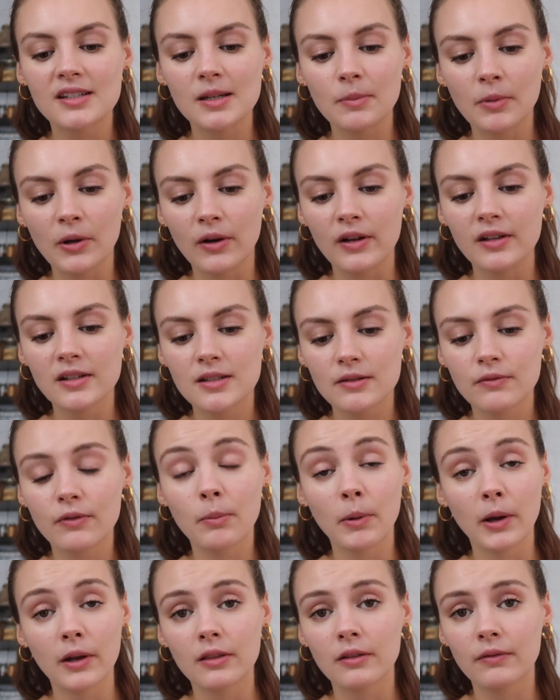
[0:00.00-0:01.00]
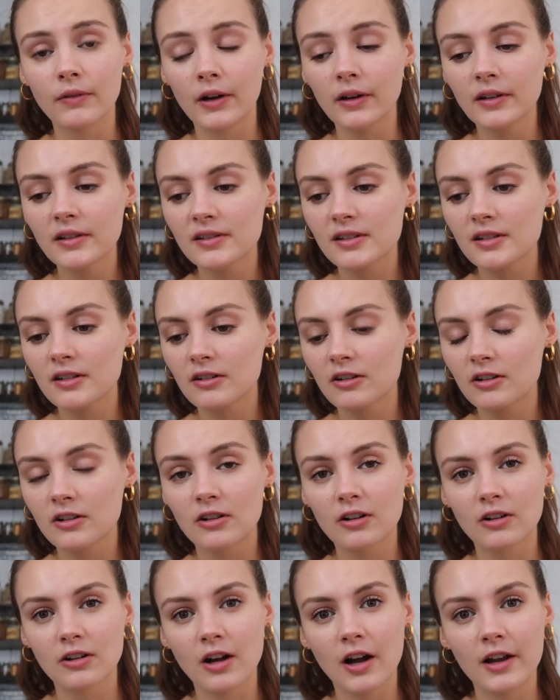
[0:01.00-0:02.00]
to be honest, for both of us,
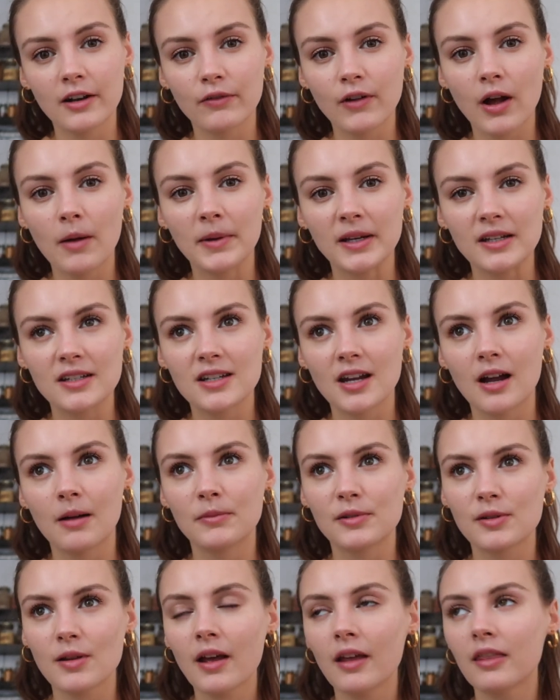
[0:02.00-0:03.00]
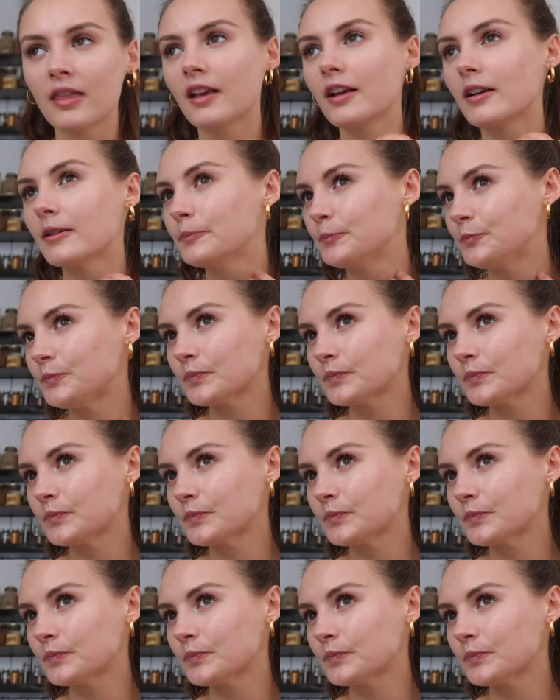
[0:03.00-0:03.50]
kind of coming to terms with it. I think